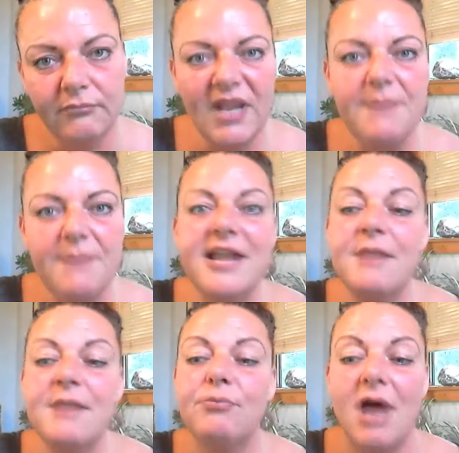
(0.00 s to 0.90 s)
Being
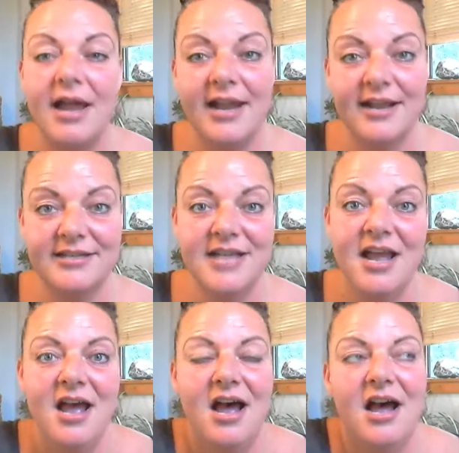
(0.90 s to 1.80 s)
a product
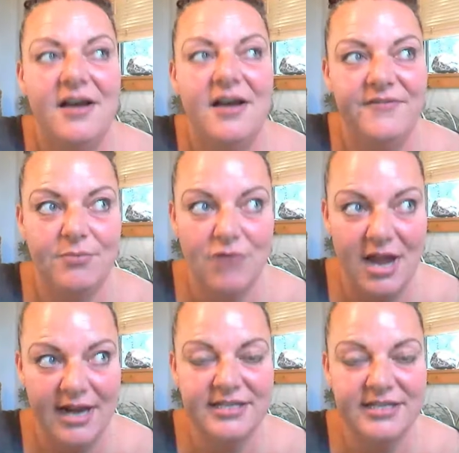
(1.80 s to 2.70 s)
of the
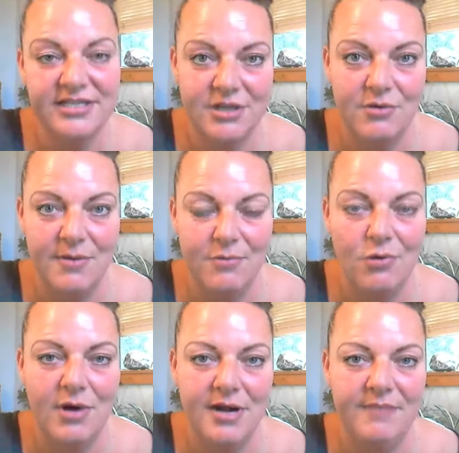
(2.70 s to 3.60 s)
product is so
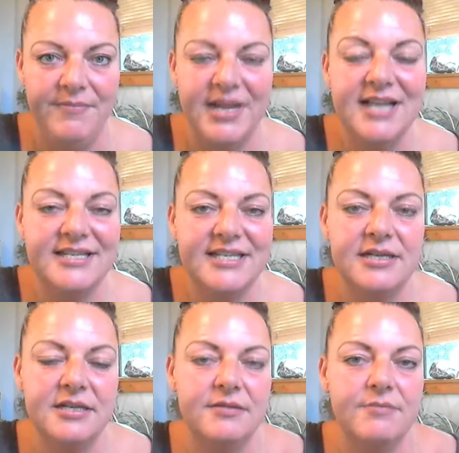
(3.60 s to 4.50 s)
important, because
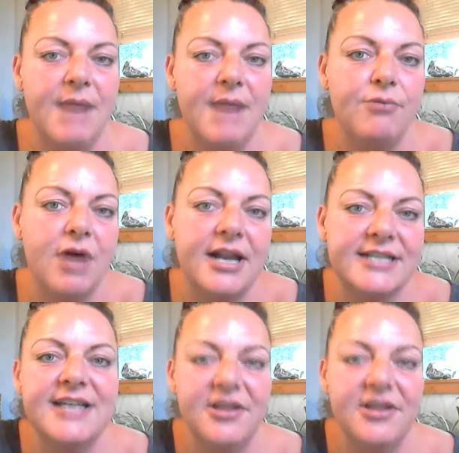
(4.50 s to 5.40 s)
my products
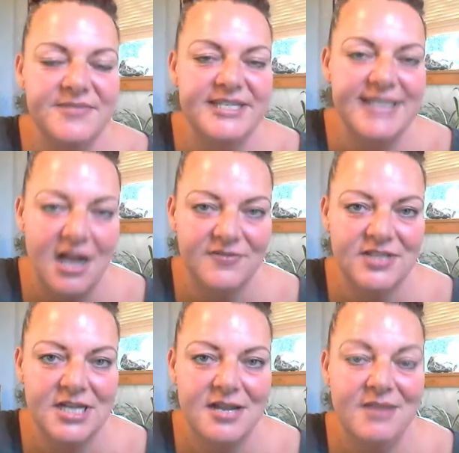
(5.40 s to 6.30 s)
sell
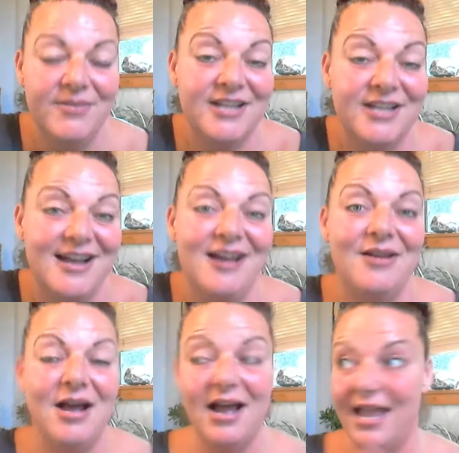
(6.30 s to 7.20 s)
themselves, because
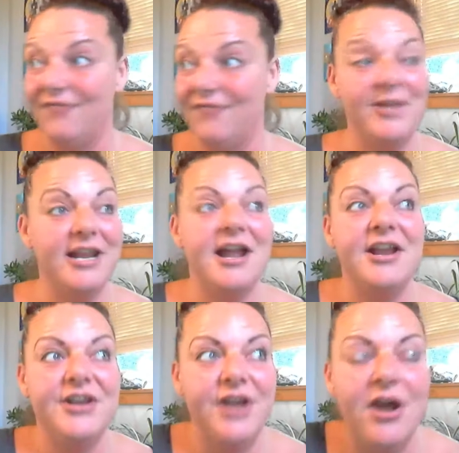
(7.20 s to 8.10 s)
everybody I
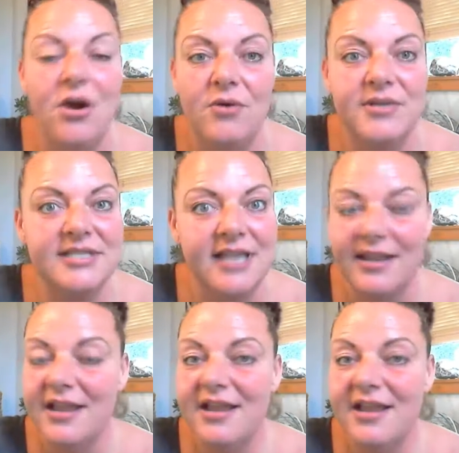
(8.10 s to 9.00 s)
know is
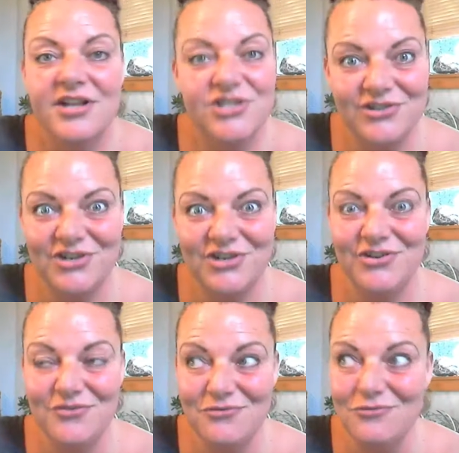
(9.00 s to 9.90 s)
like, Jojo,
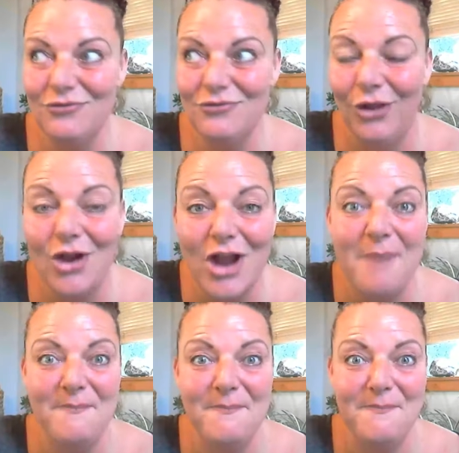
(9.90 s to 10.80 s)
you look
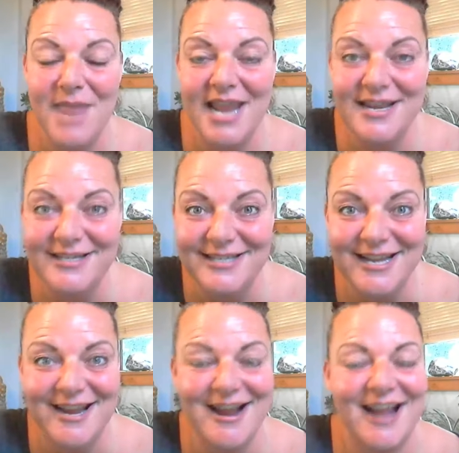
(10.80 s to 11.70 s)

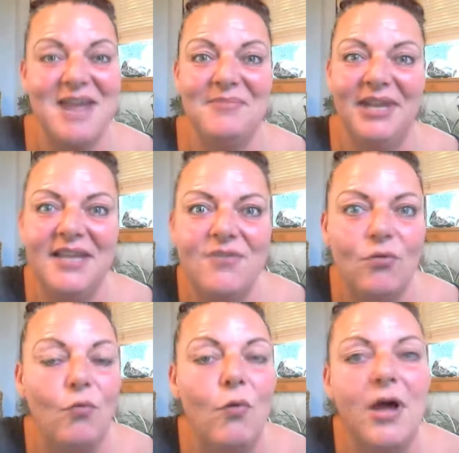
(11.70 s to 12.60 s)
amazing. I can't believe it.
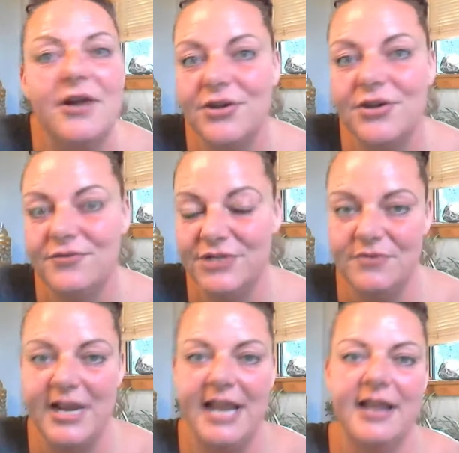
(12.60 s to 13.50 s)
What are you
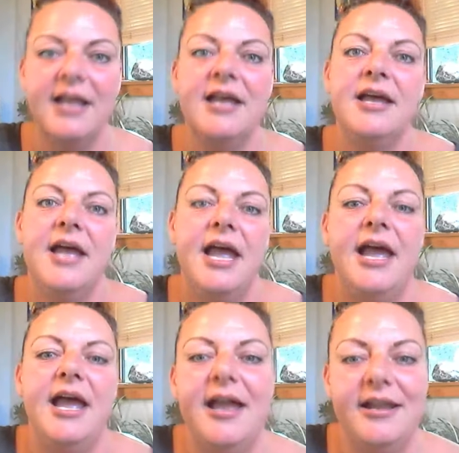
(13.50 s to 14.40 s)
doing?
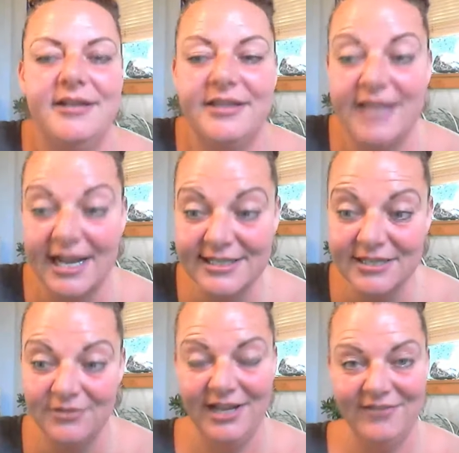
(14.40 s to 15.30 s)
And that's
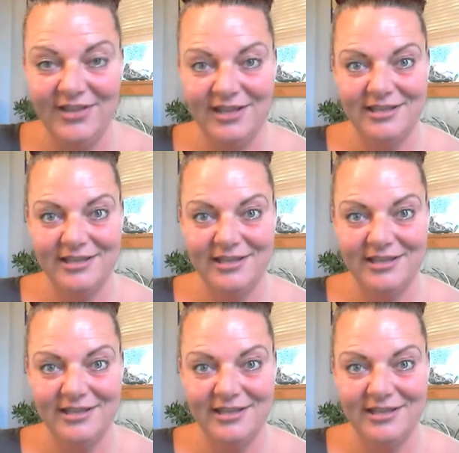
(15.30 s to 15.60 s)
only if they get the